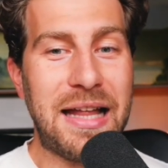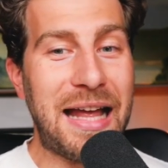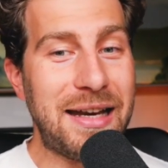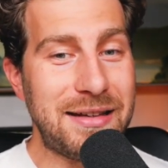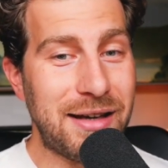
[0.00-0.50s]

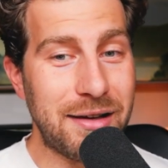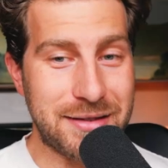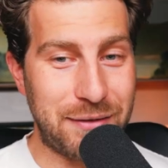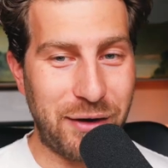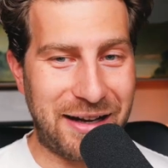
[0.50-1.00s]
and it
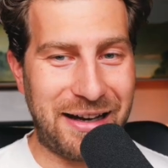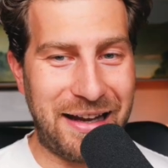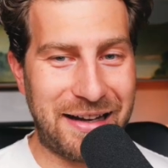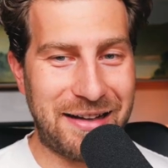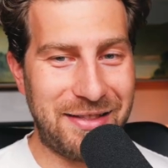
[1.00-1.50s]
does if I
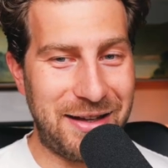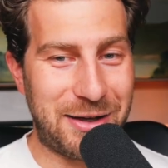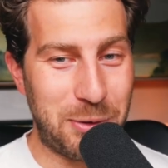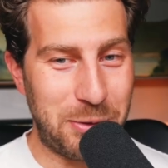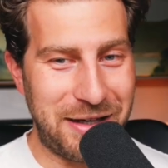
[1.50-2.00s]
click the
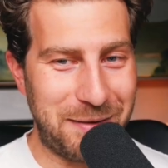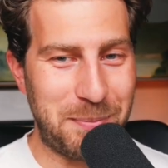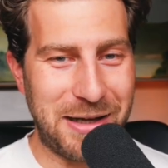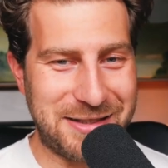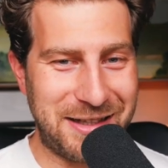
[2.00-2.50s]
accordion
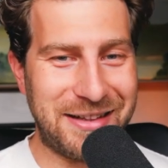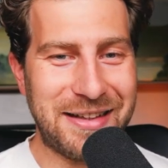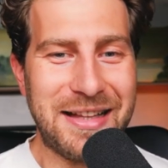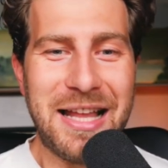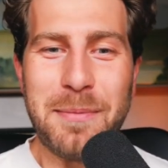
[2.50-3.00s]
button,
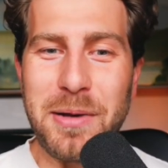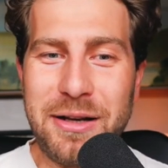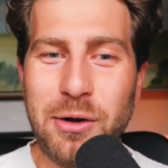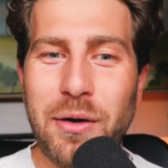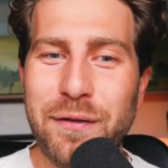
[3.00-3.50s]
but
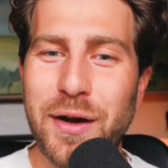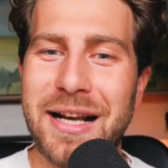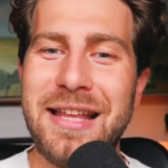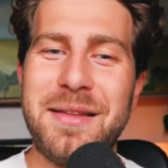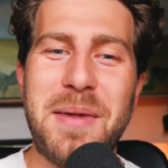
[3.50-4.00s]
not if I
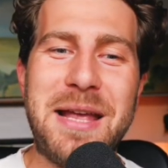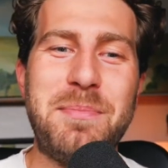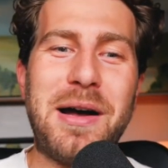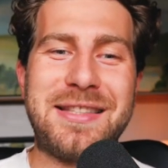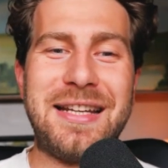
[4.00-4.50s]
click the main
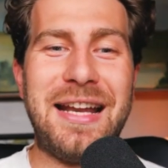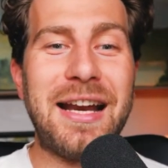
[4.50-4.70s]
button.